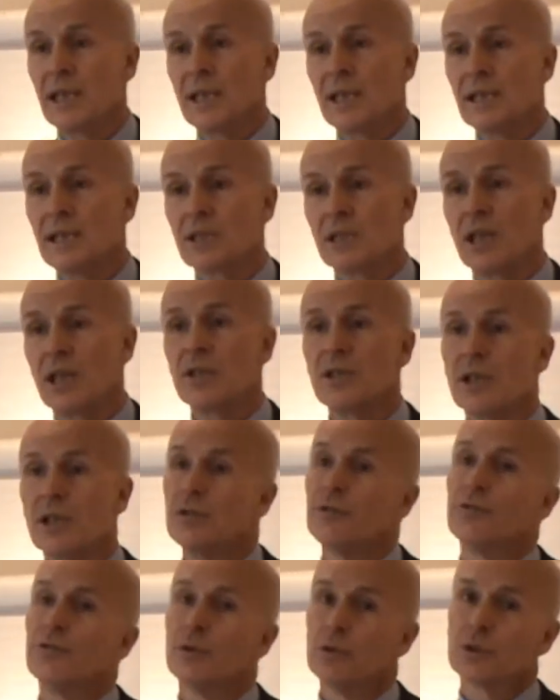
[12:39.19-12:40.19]
is a
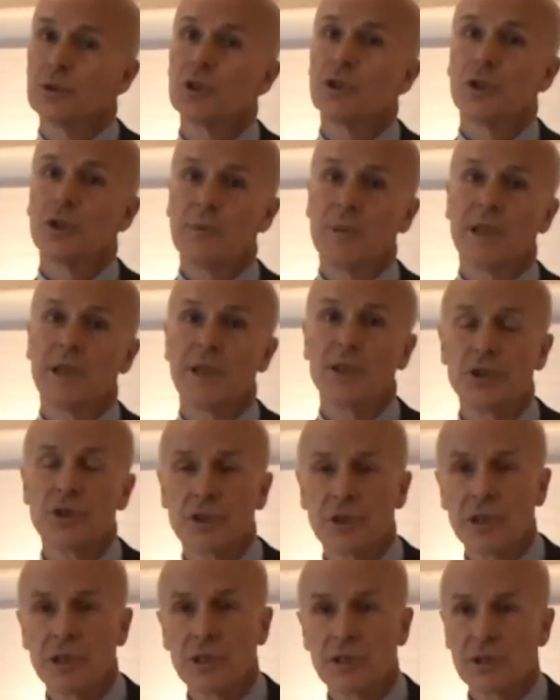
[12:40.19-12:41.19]
no-fault
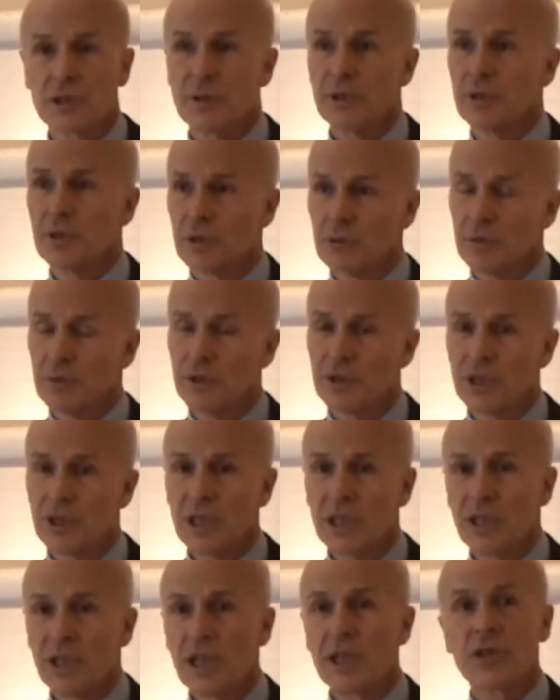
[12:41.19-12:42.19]
termination. So in other words,
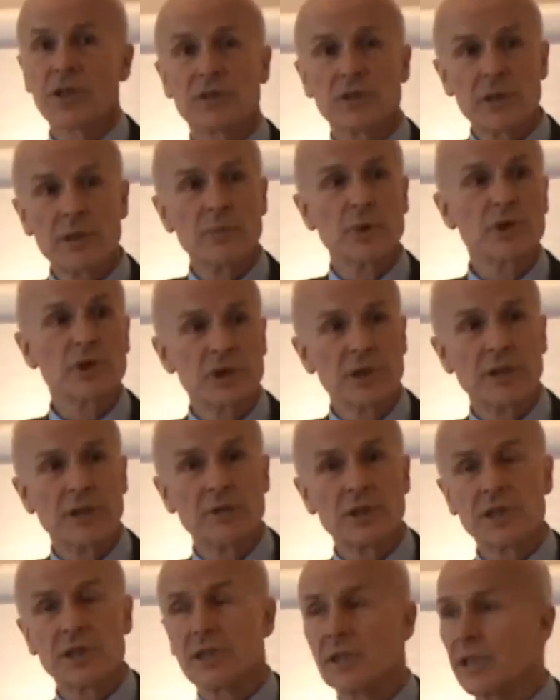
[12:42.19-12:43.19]
at 3 months'
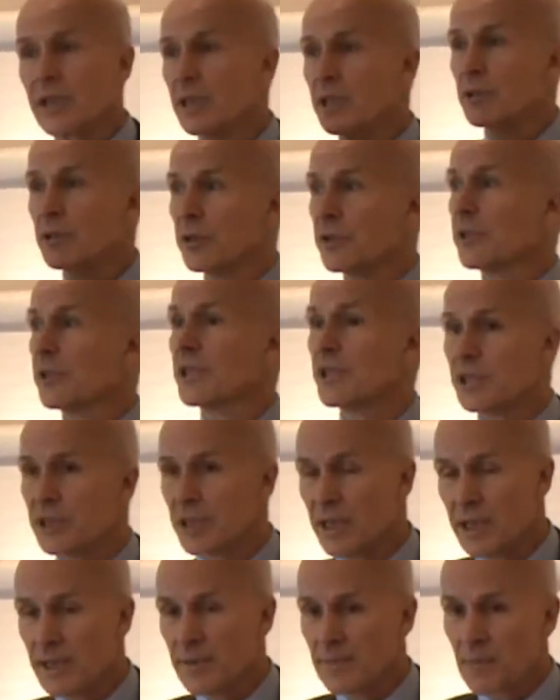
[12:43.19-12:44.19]
notice, I can go along and
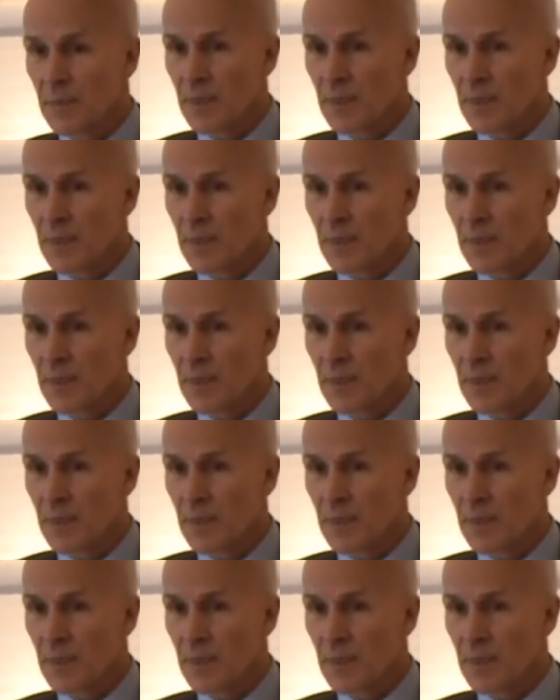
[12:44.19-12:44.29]
say,